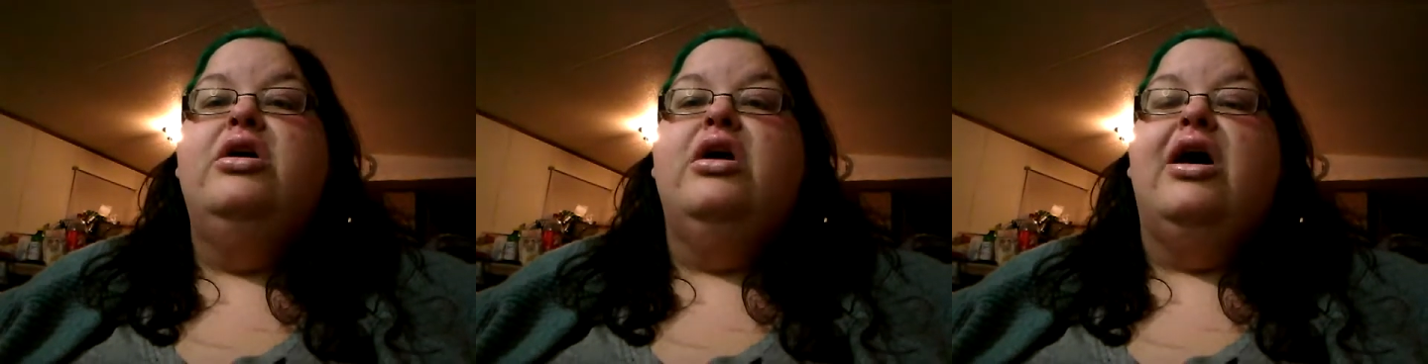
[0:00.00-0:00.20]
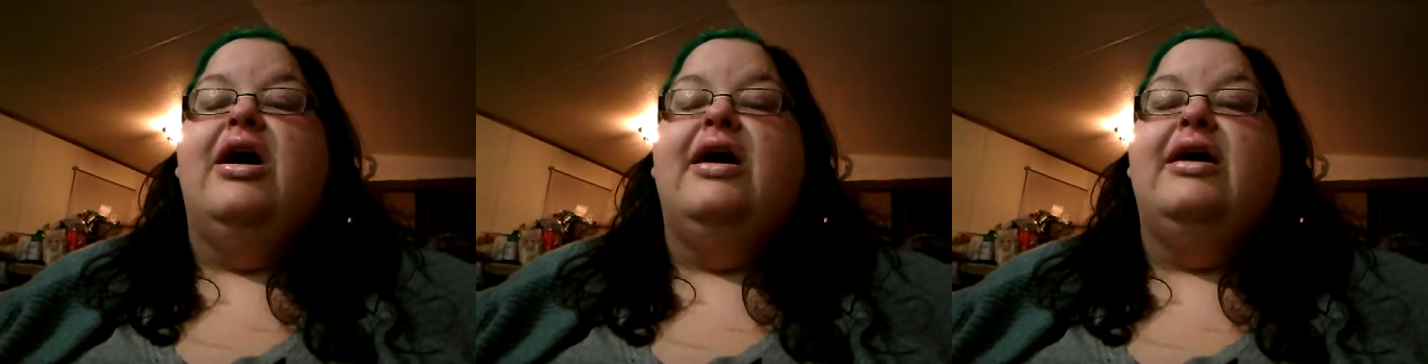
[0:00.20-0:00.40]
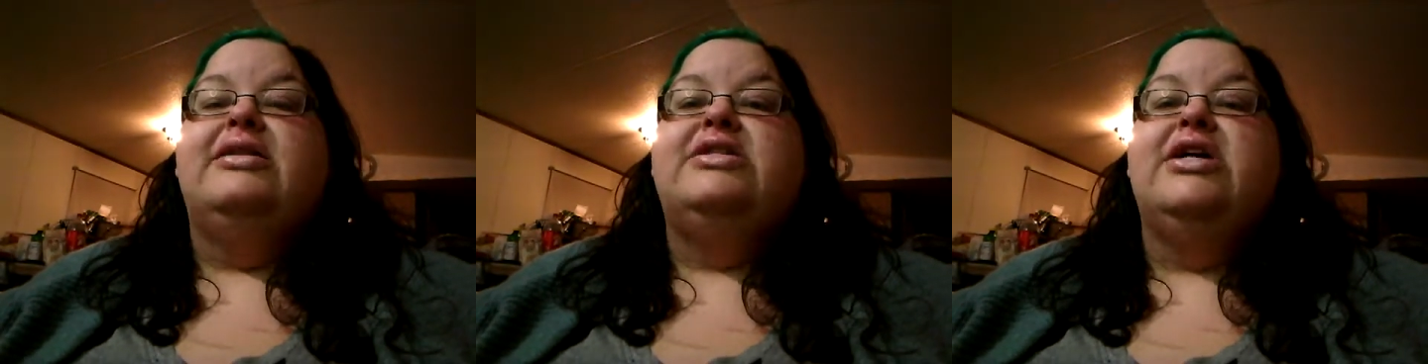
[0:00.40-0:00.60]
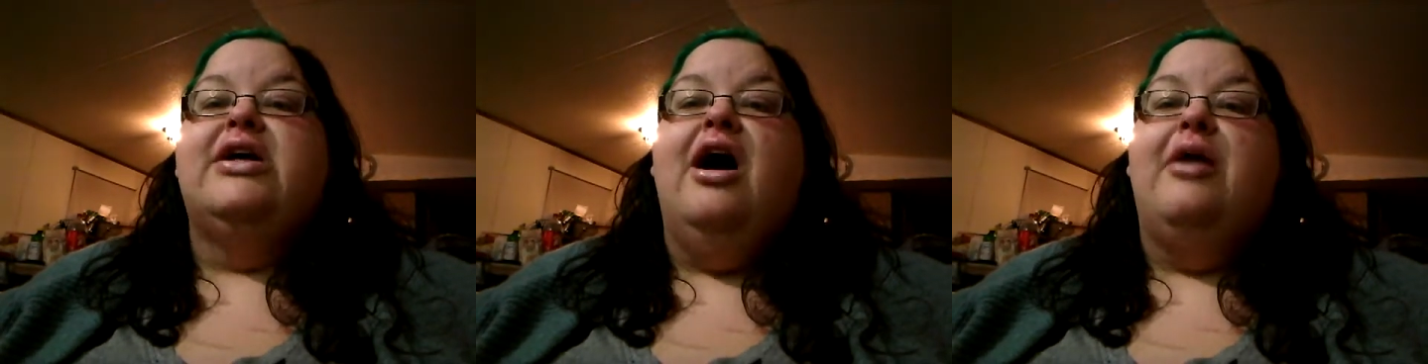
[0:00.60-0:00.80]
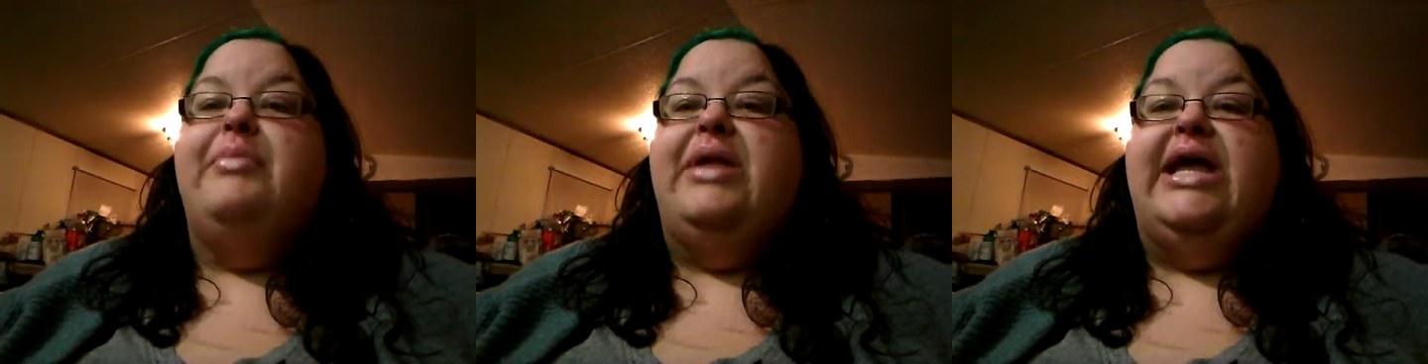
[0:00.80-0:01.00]
to
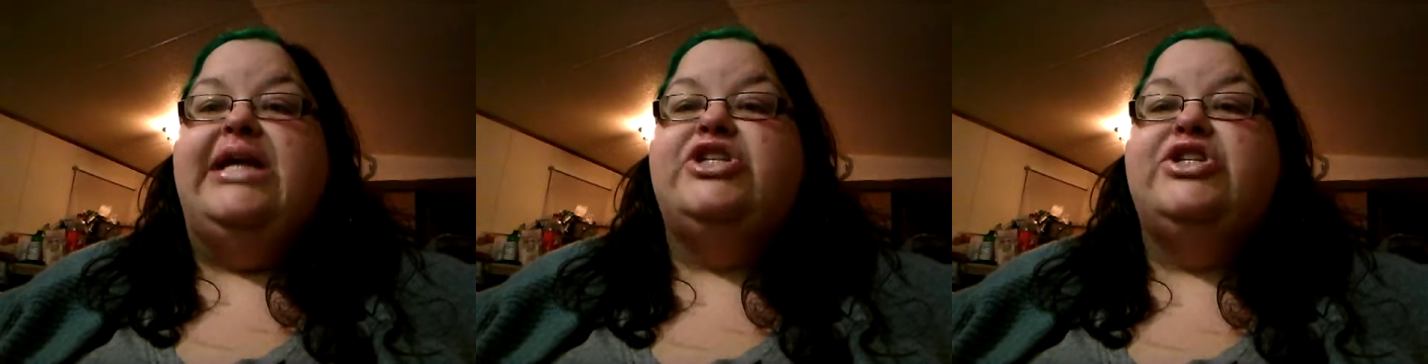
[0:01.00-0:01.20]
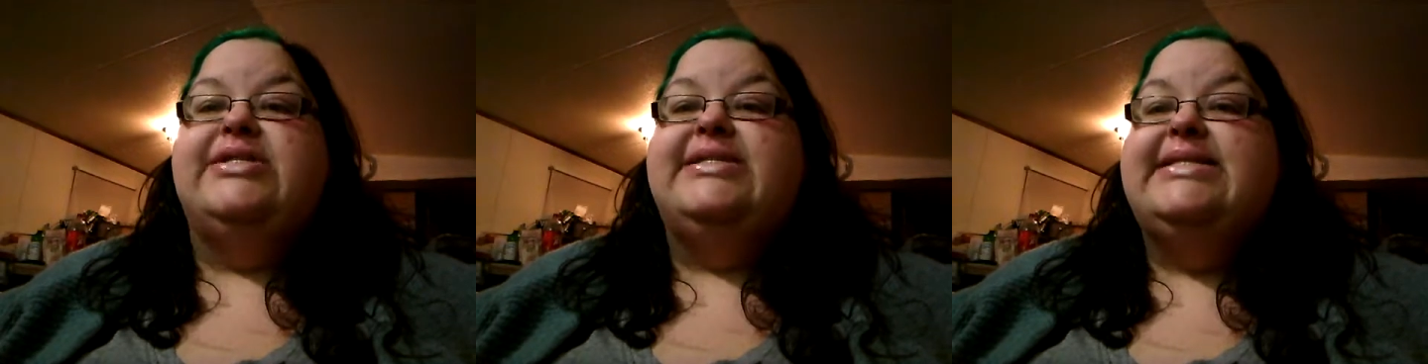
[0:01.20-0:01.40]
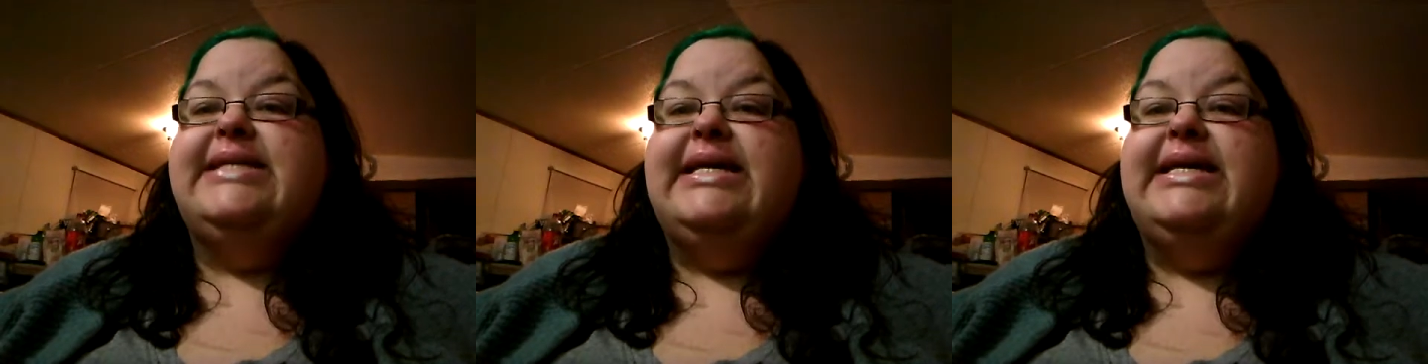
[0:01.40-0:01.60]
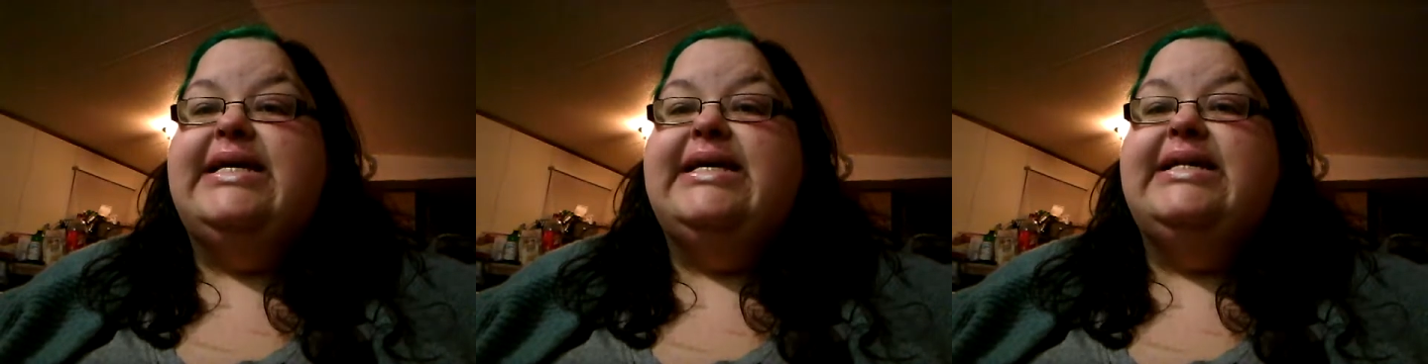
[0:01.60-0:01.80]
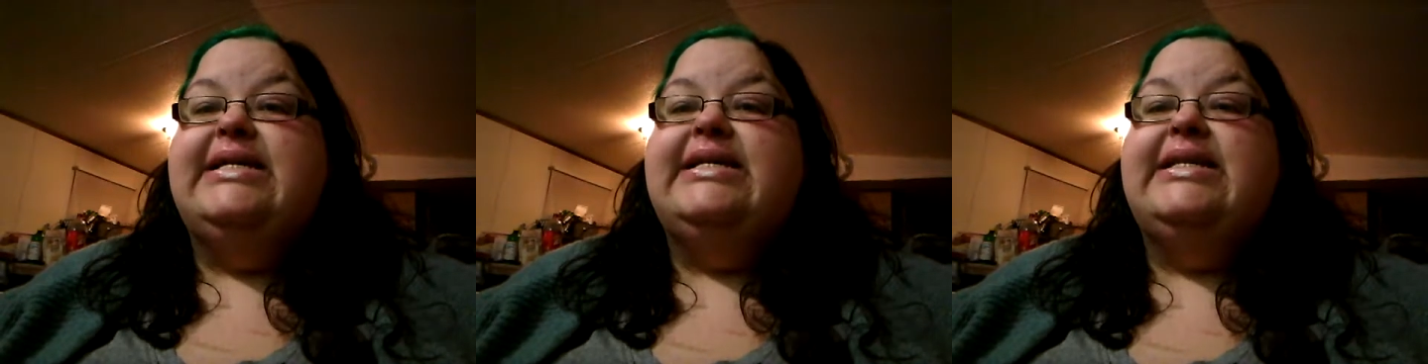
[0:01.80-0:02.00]
combination
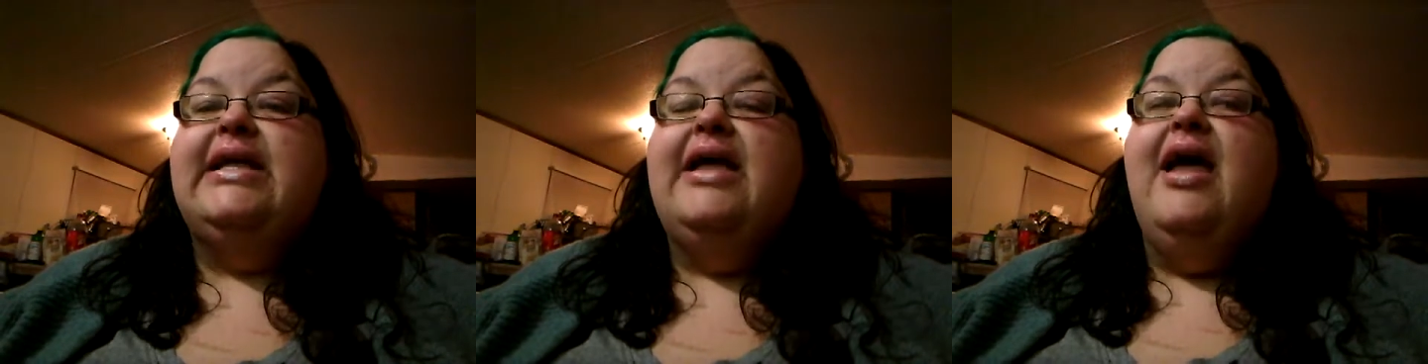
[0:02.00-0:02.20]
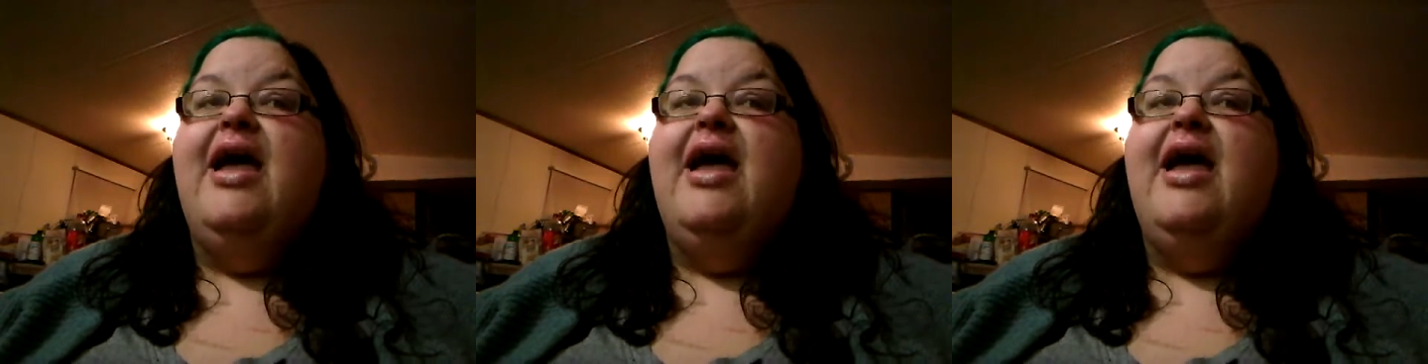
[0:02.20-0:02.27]
skin.